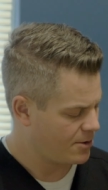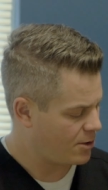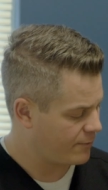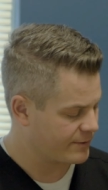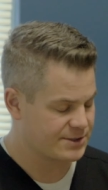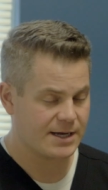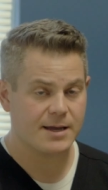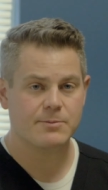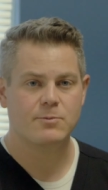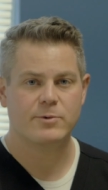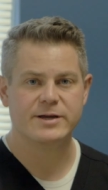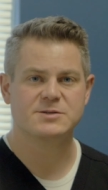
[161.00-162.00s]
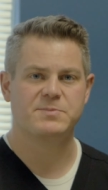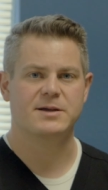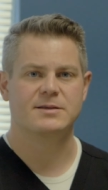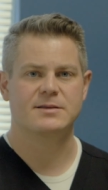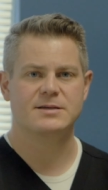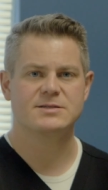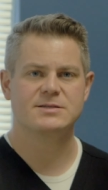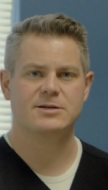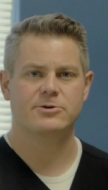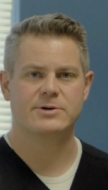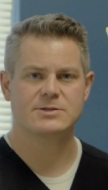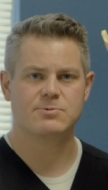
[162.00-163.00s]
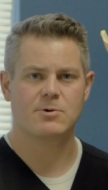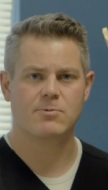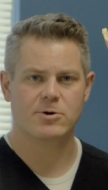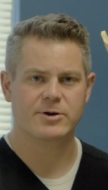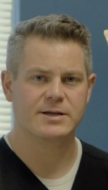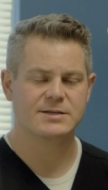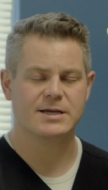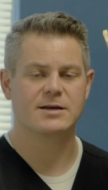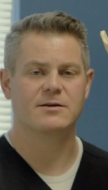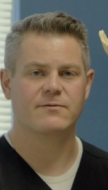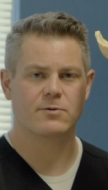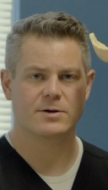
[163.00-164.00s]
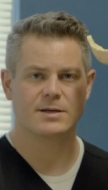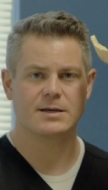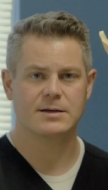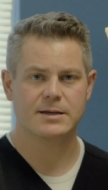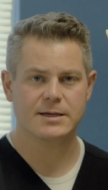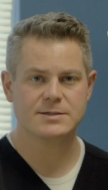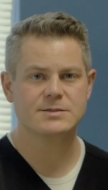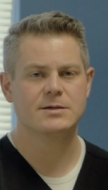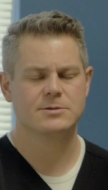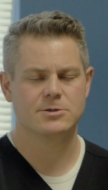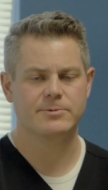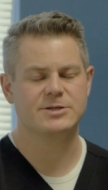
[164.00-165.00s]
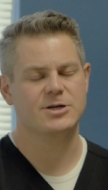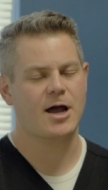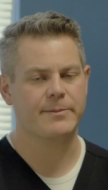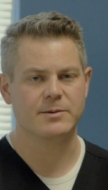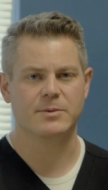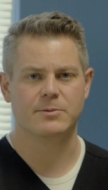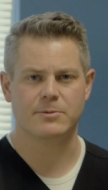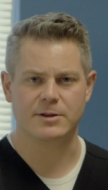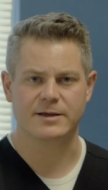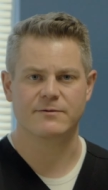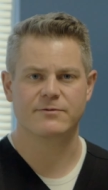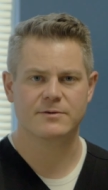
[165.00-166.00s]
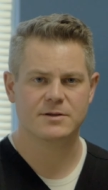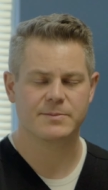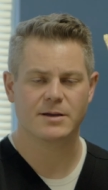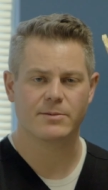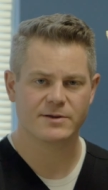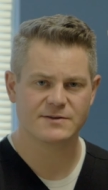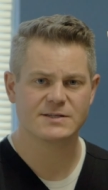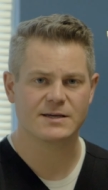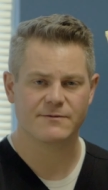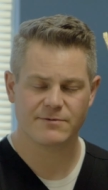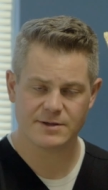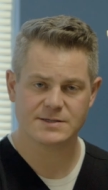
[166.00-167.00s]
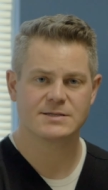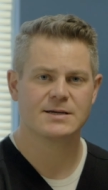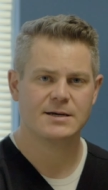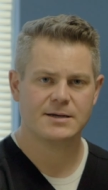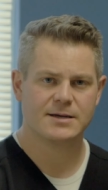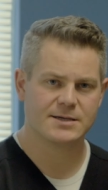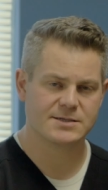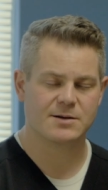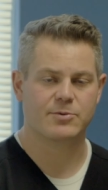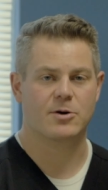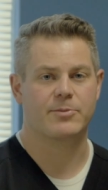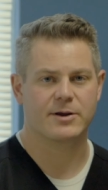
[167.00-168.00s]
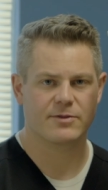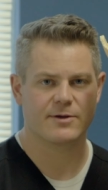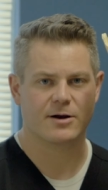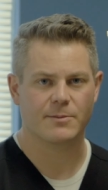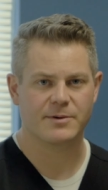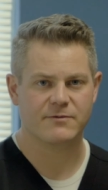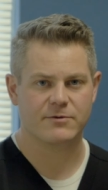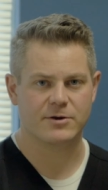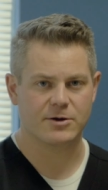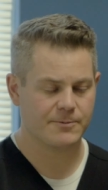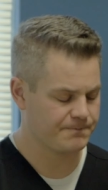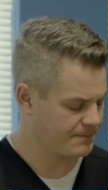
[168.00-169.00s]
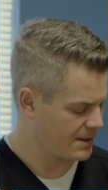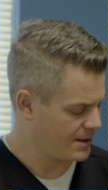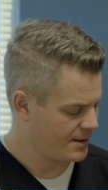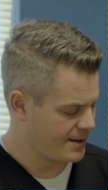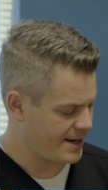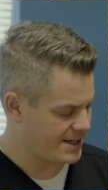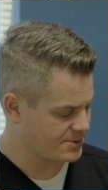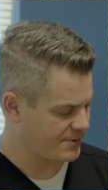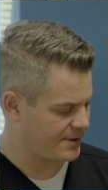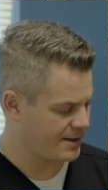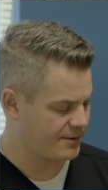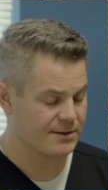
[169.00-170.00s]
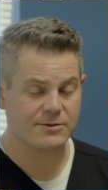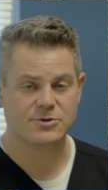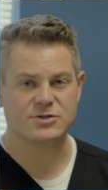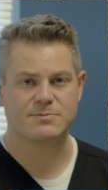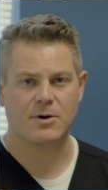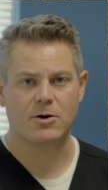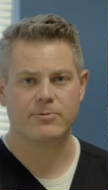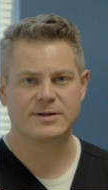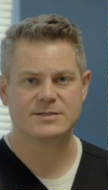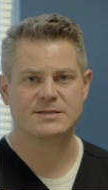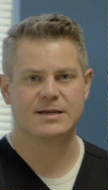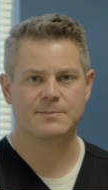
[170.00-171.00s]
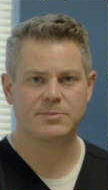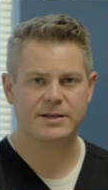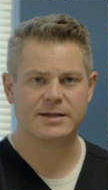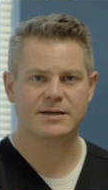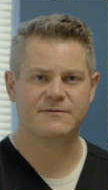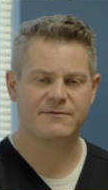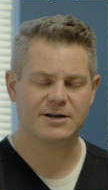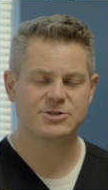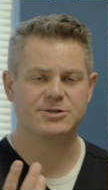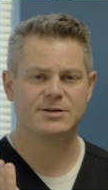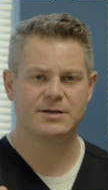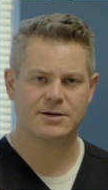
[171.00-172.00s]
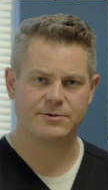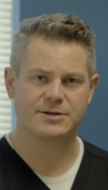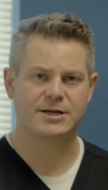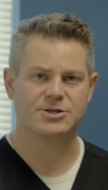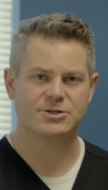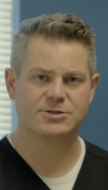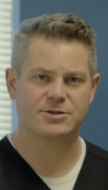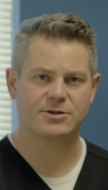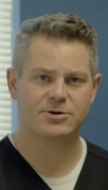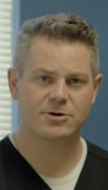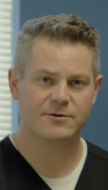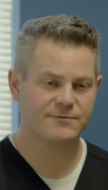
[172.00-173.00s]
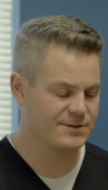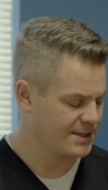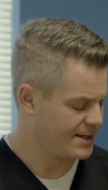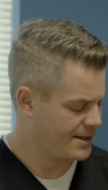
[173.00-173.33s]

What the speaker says: Over time, we expect that these steroids will work in 10 to 14 days to reach optimum relief to be able to see if this is an appropriate therapy for you. As with anything, there's small risks like bleeding, infection, irritation to the nerves,